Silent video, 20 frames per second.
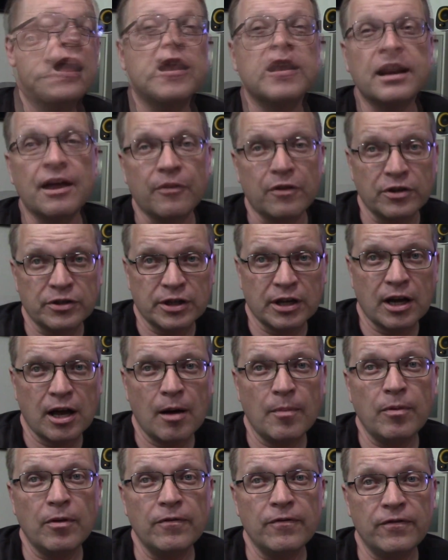Now there's a
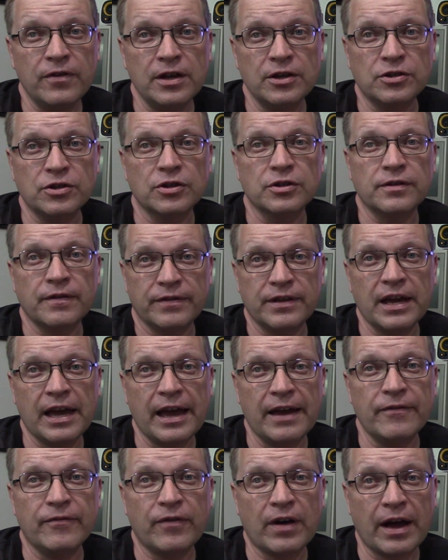couple features of the
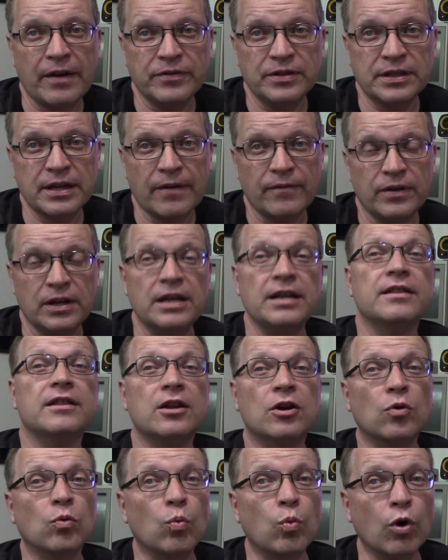A570
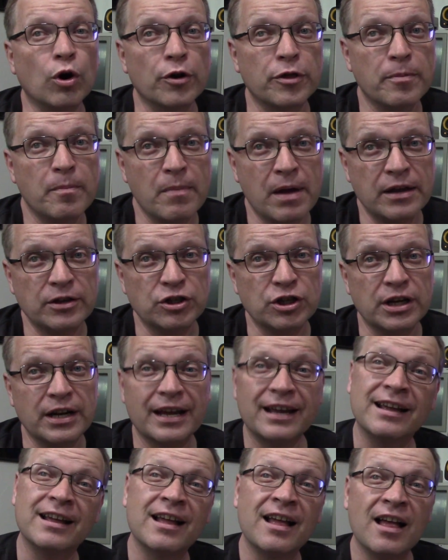that are worth mentioning.